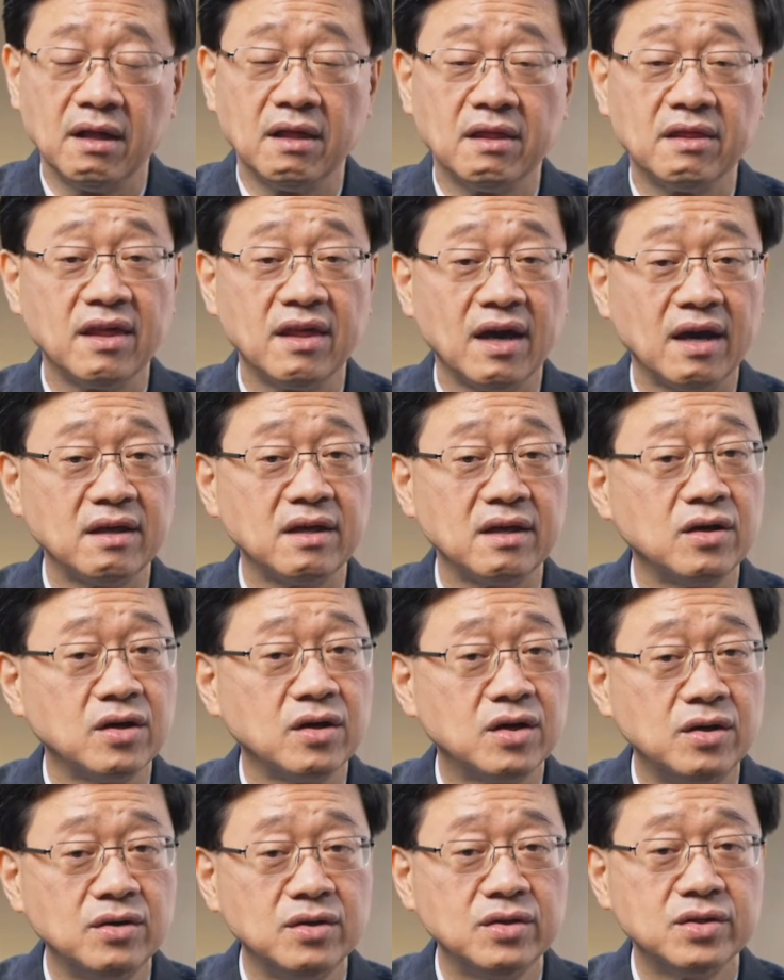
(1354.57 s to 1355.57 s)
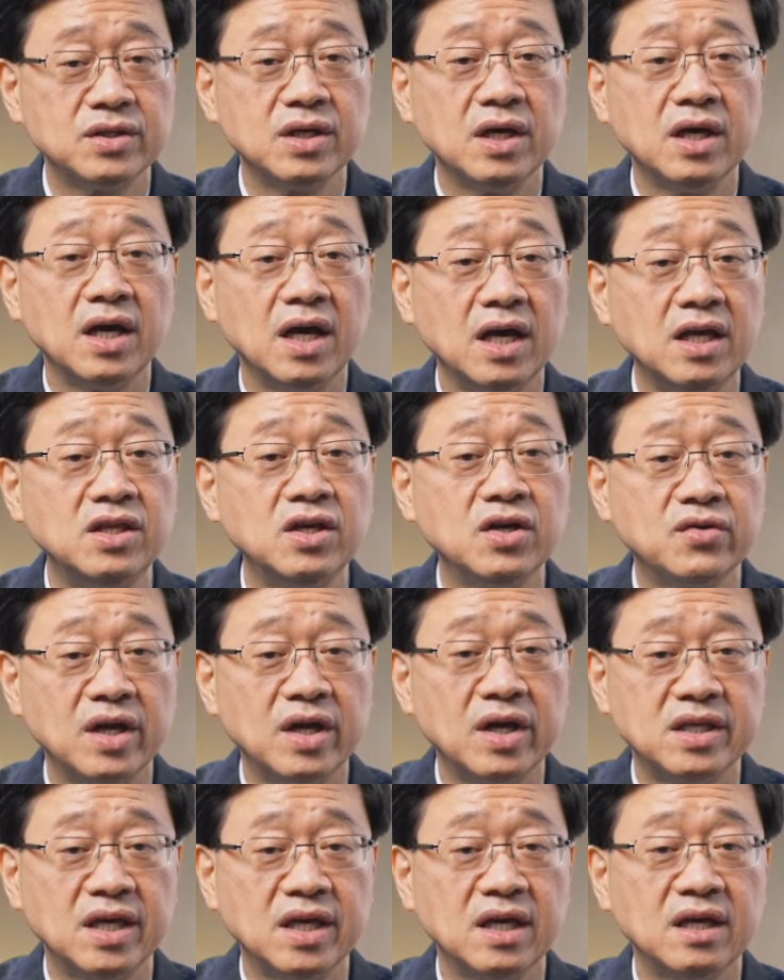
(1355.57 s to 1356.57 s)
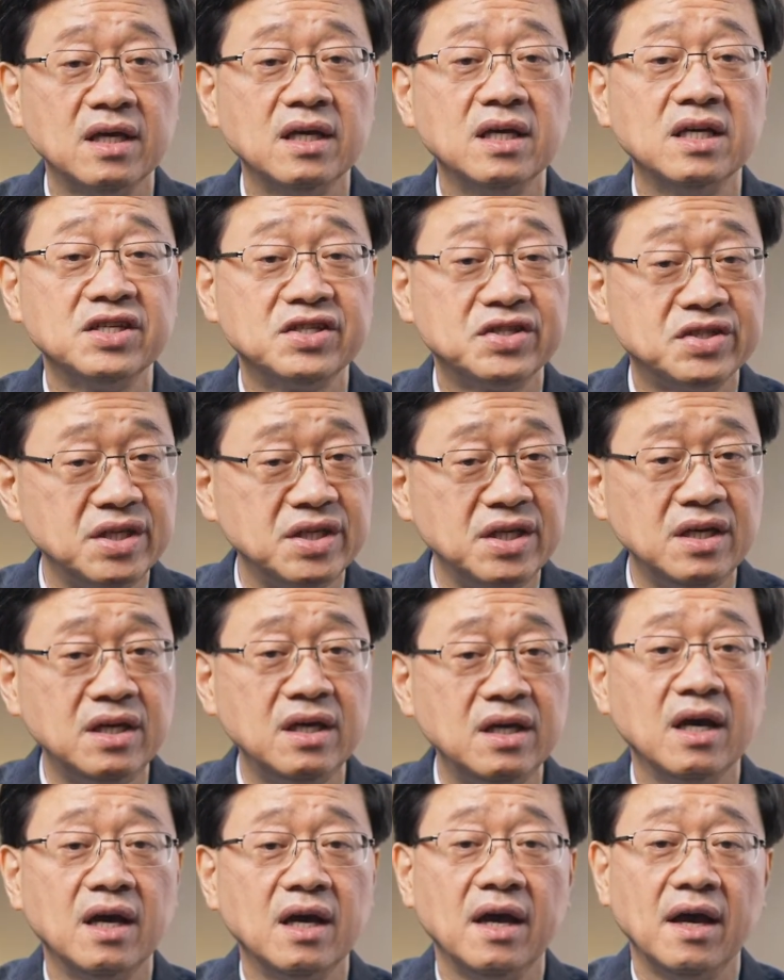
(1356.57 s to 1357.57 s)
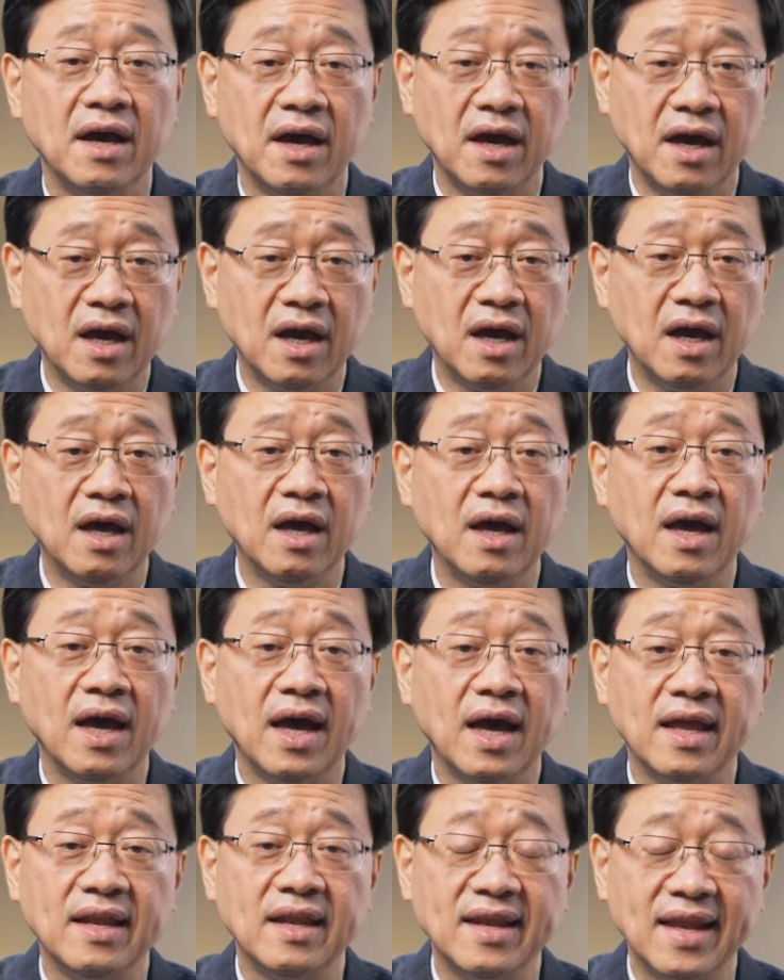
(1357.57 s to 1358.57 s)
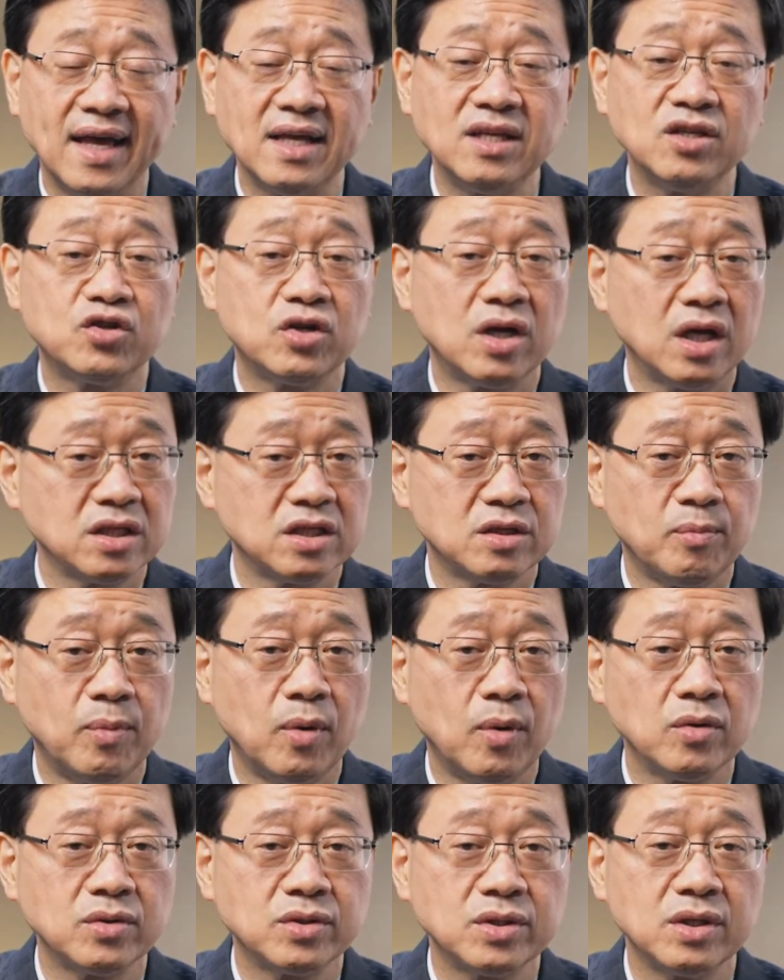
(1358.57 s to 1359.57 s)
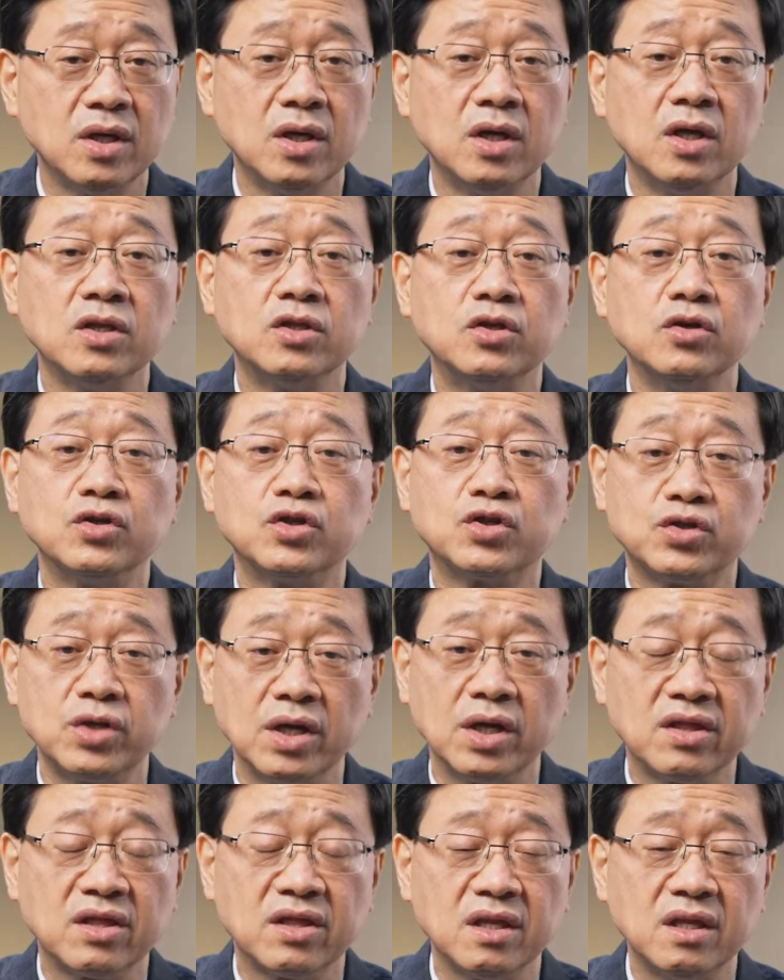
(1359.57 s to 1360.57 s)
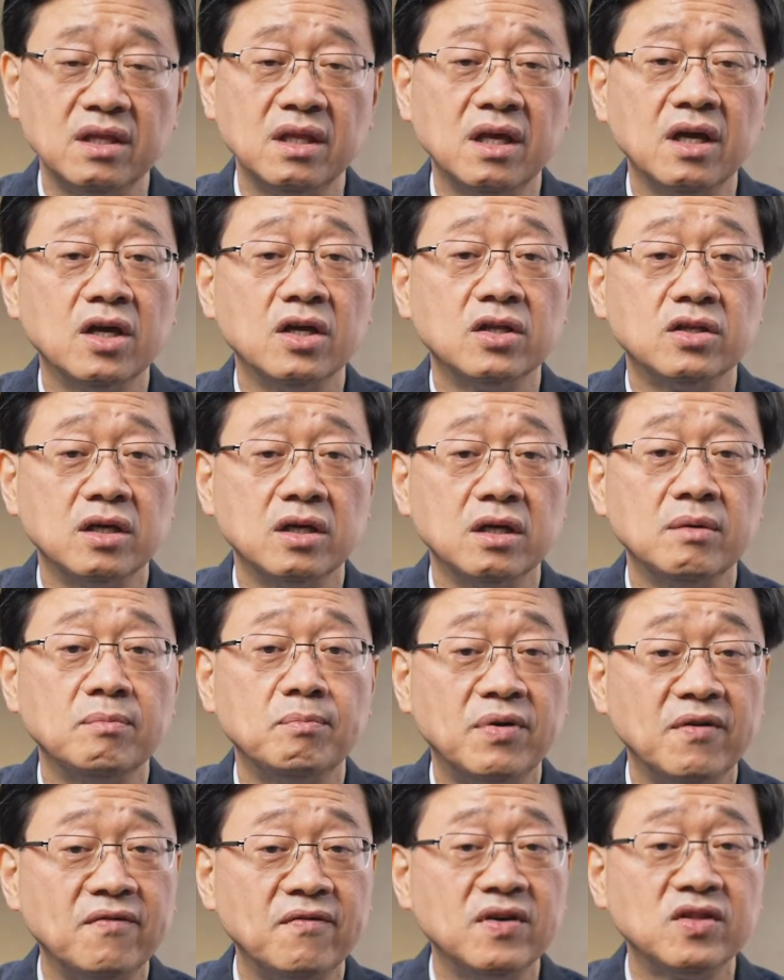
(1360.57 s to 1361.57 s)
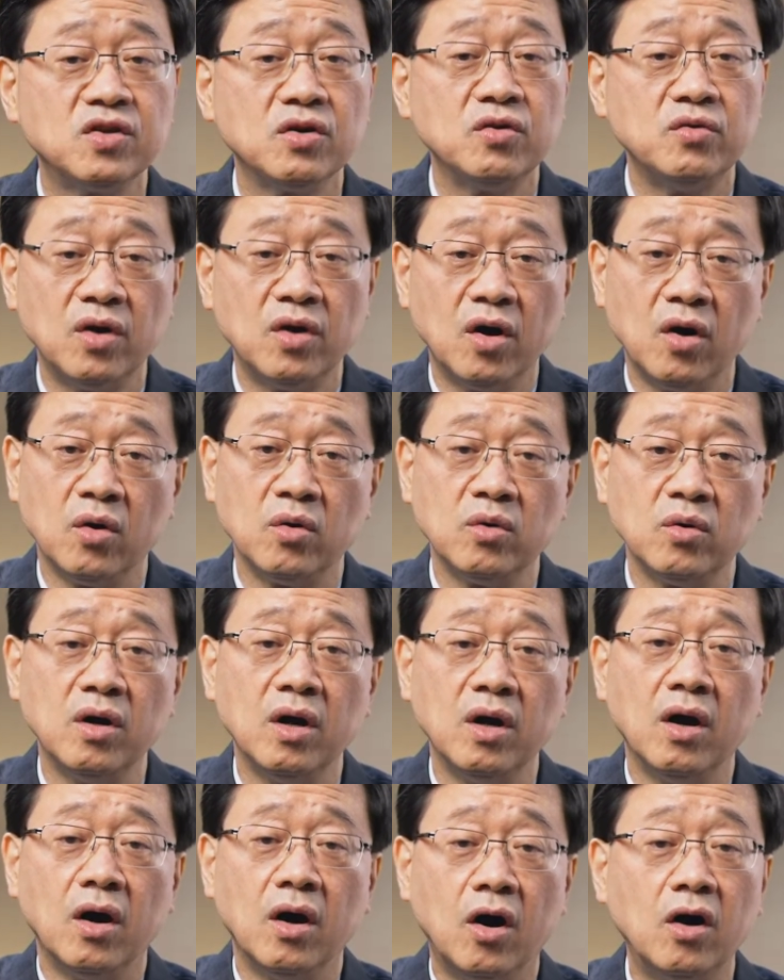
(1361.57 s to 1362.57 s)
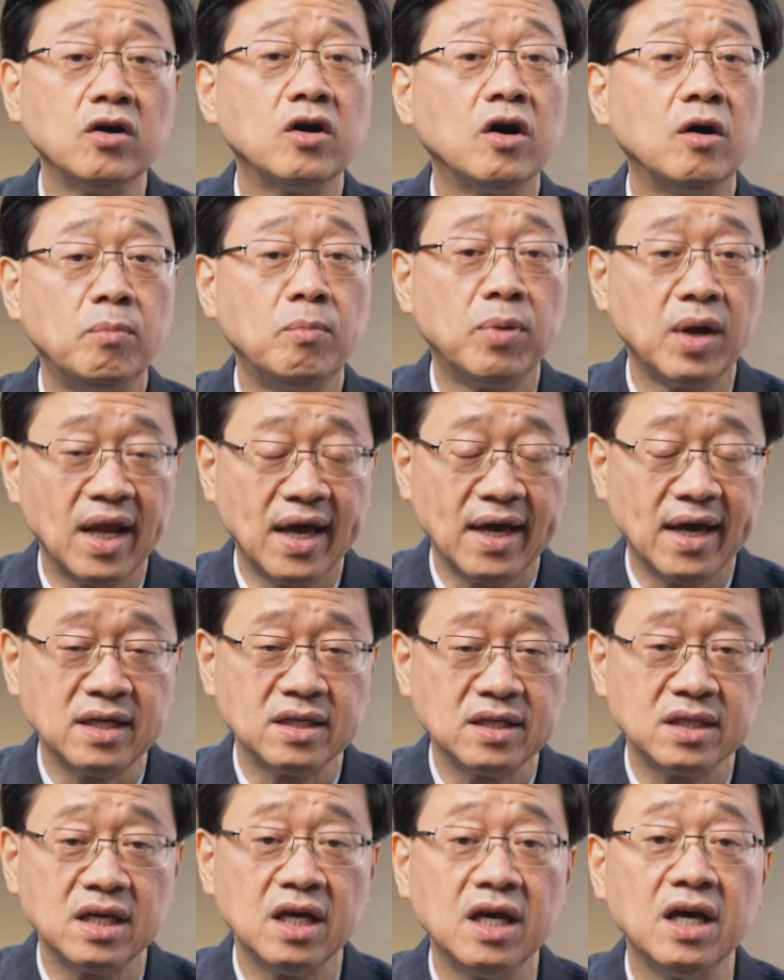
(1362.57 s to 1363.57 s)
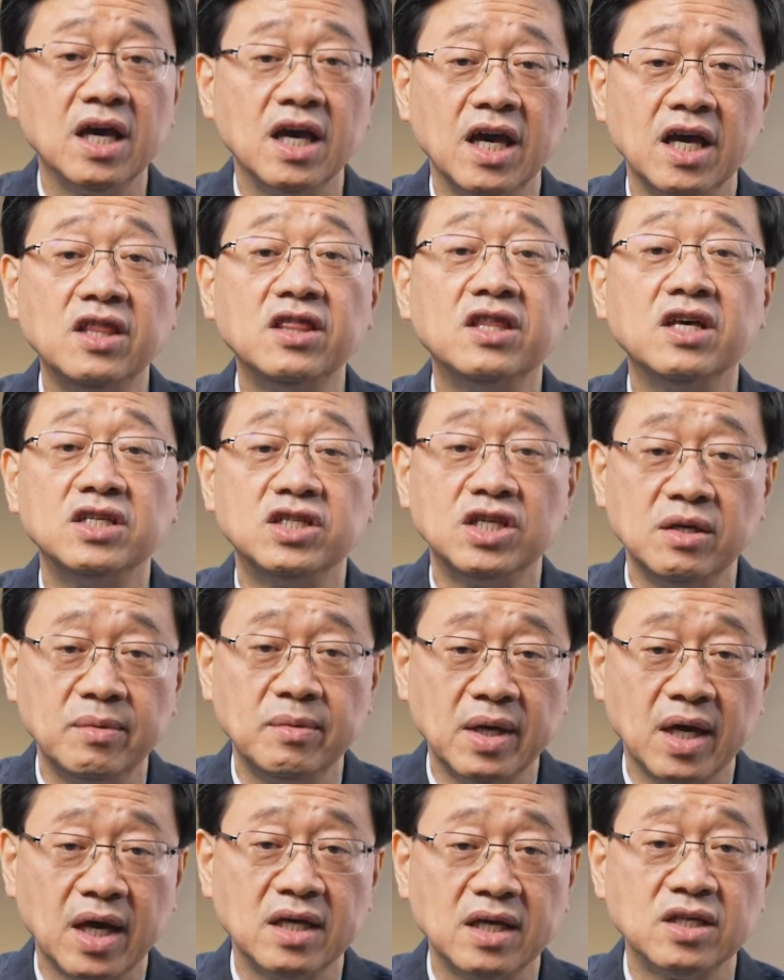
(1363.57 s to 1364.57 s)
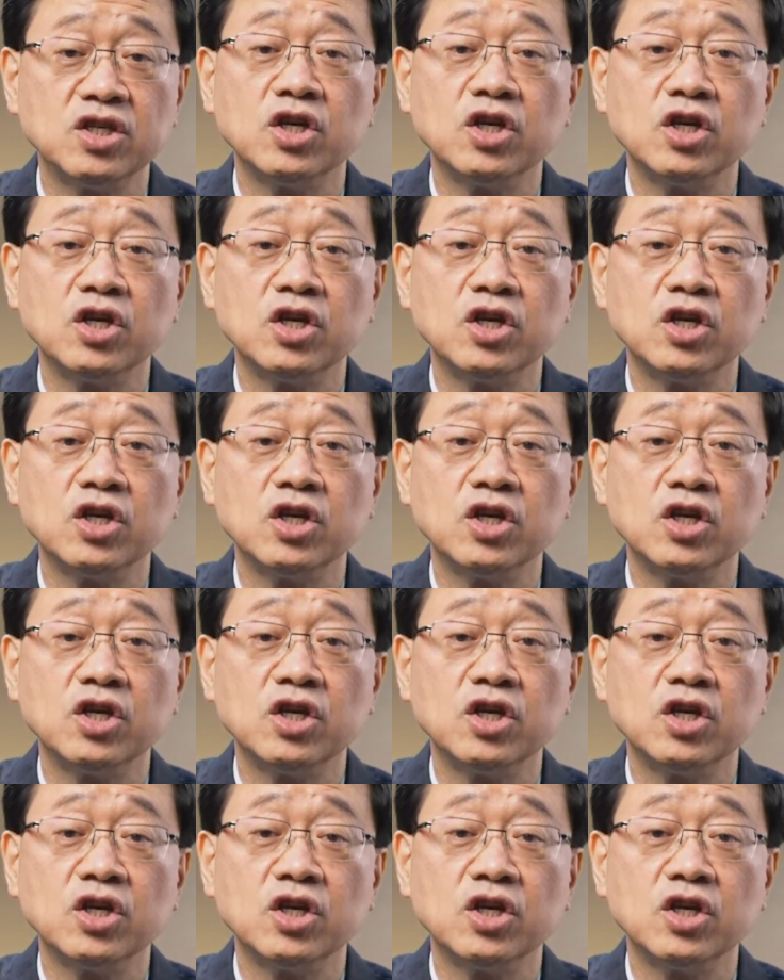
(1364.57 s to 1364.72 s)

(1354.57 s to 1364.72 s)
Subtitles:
That includes integrating sea, air, and land transport to strengthen the pivotal role Hong Kong plays in the GBA's